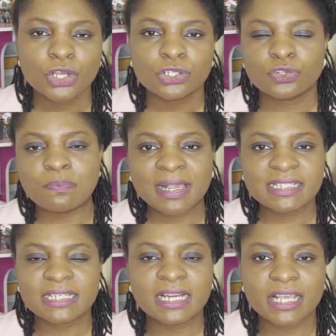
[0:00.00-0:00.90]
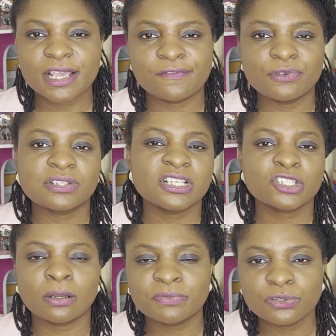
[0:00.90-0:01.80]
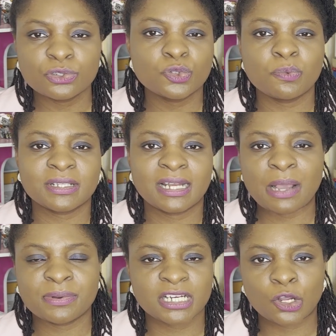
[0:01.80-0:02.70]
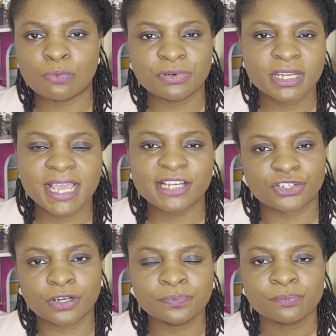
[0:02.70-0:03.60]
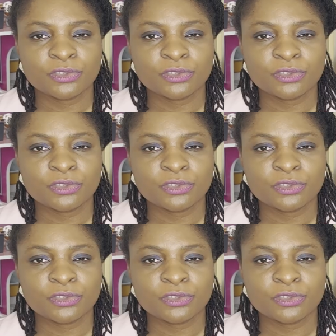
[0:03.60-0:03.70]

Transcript: So basically, if you see something to do with language and communication,